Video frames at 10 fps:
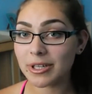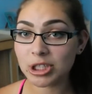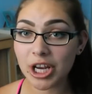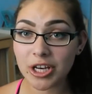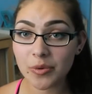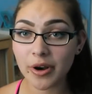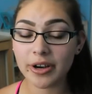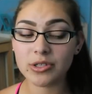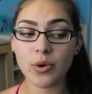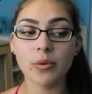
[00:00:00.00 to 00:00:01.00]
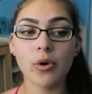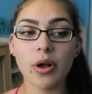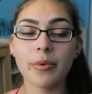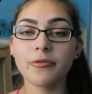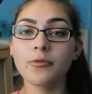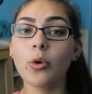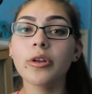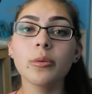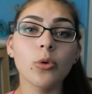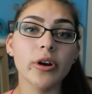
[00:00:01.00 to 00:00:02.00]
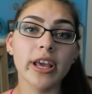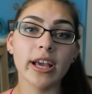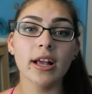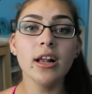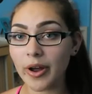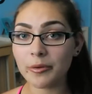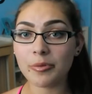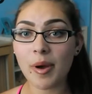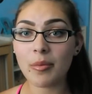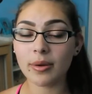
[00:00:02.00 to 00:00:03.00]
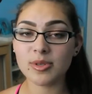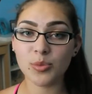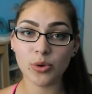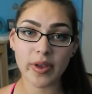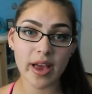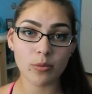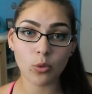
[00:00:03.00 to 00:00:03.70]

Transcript: in January, so I woke up at 4 in the morning, went with my mom to boot camp,